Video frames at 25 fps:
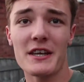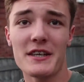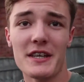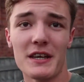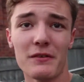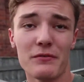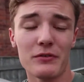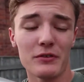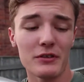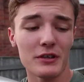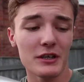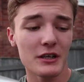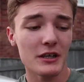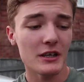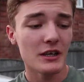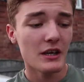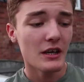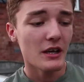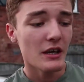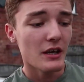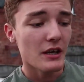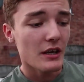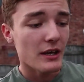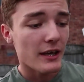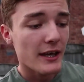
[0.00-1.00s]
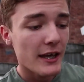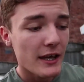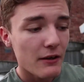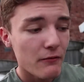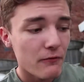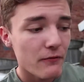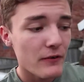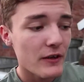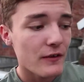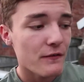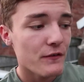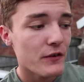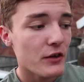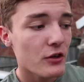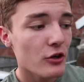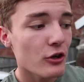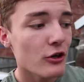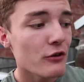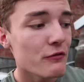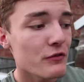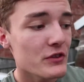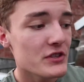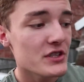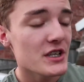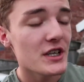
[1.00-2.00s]
definitely if you're
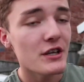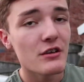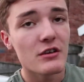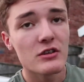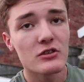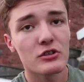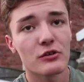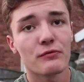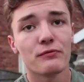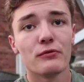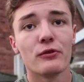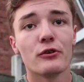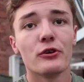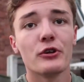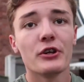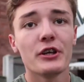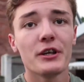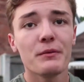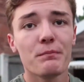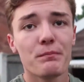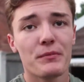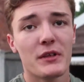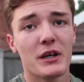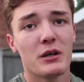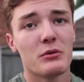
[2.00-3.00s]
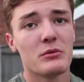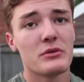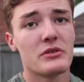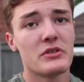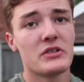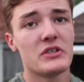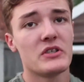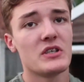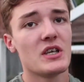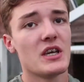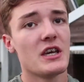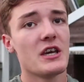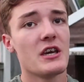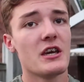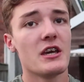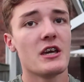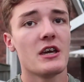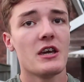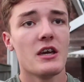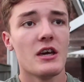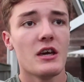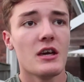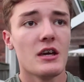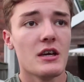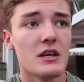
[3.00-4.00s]
going for serious off-roading, I would say
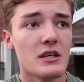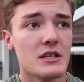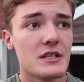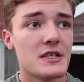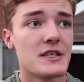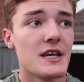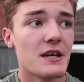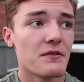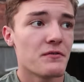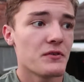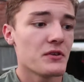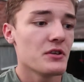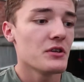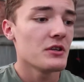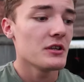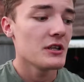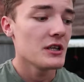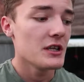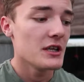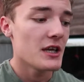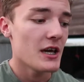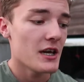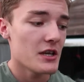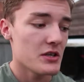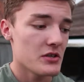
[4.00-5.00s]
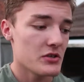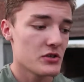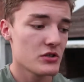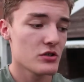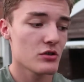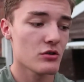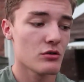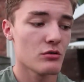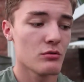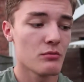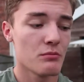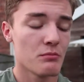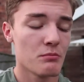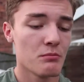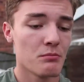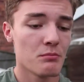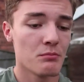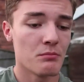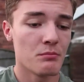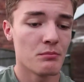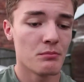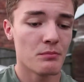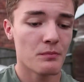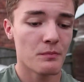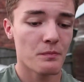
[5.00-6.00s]
definitely get
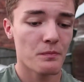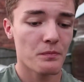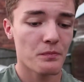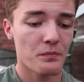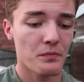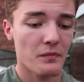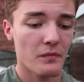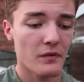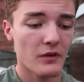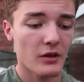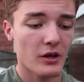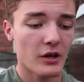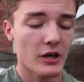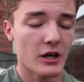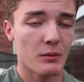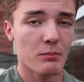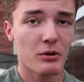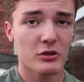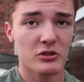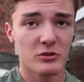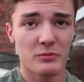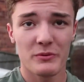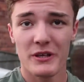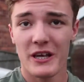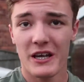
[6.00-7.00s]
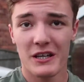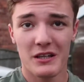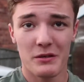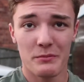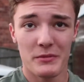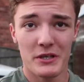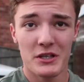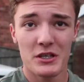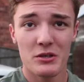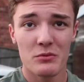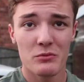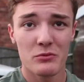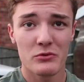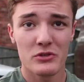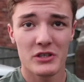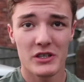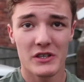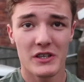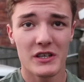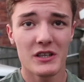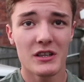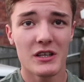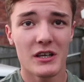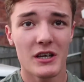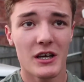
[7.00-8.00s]
some possibly aluminium ones, I
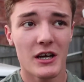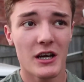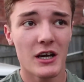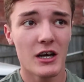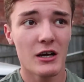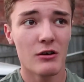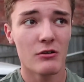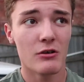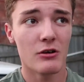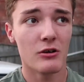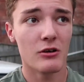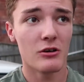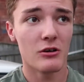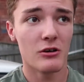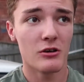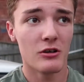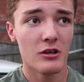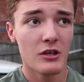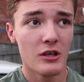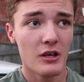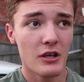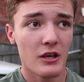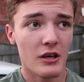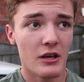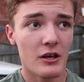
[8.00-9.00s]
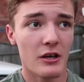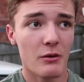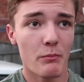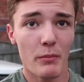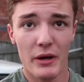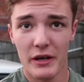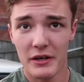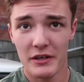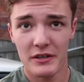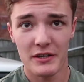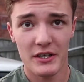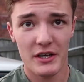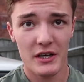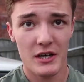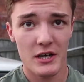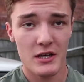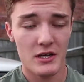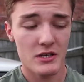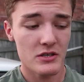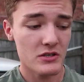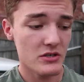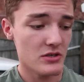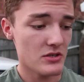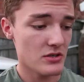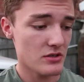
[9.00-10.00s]
think they are, or
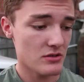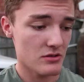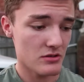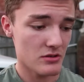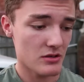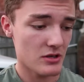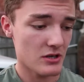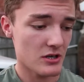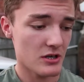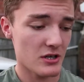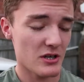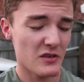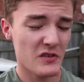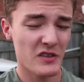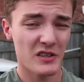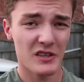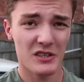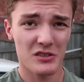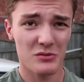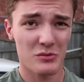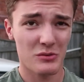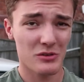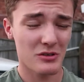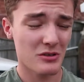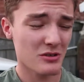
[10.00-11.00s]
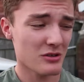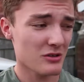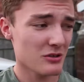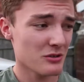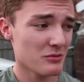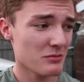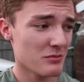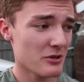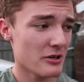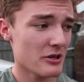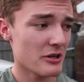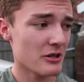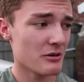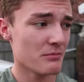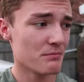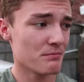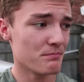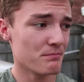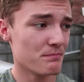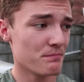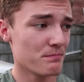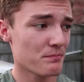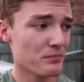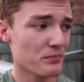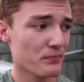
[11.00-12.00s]
anodized, I think that's what they call
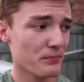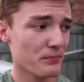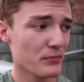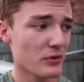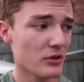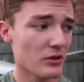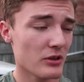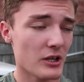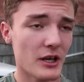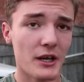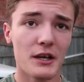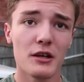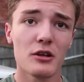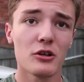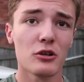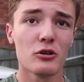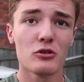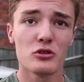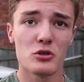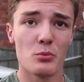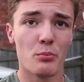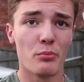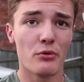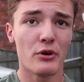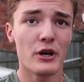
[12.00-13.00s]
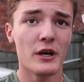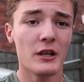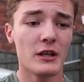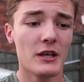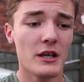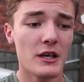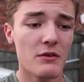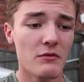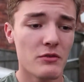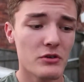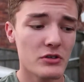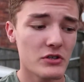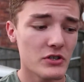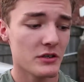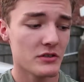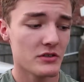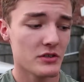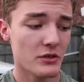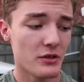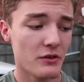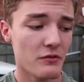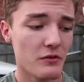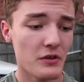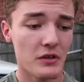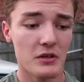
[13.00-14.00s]
them, like clutch and brake levers.
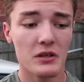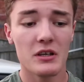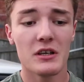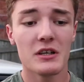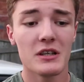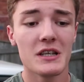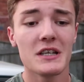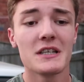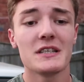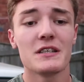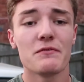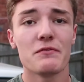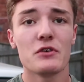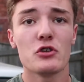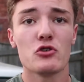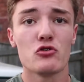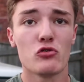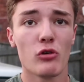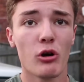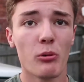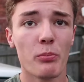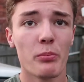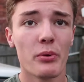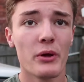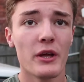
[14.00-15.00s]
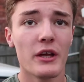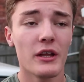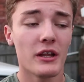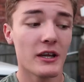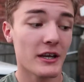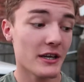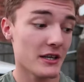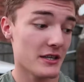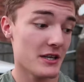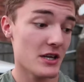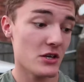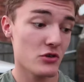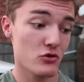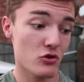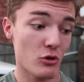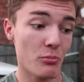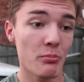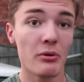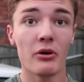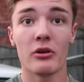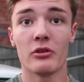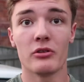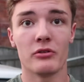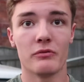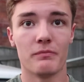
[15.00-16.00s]
So if you, at least if you drop it, like I did
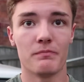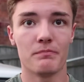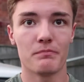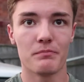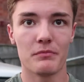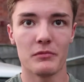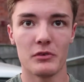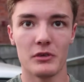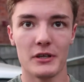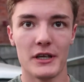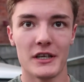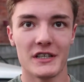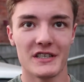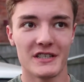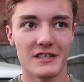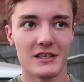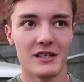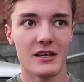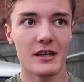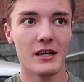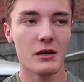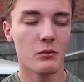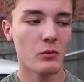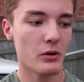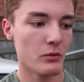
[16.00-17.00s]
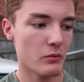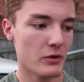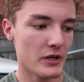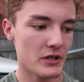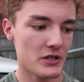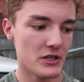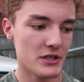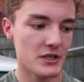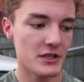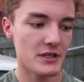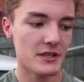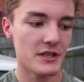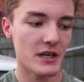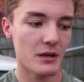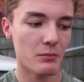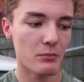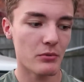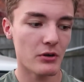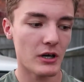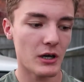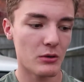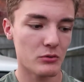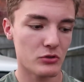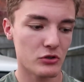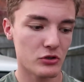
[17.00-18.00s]
drop it on yesterday when we actually did that,
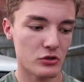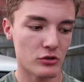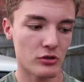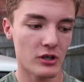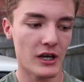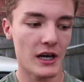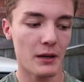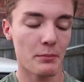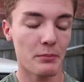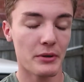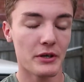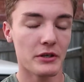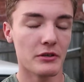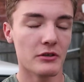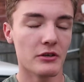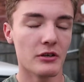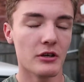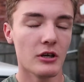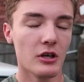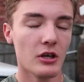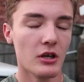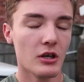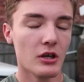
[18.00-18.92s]
but I was so happy that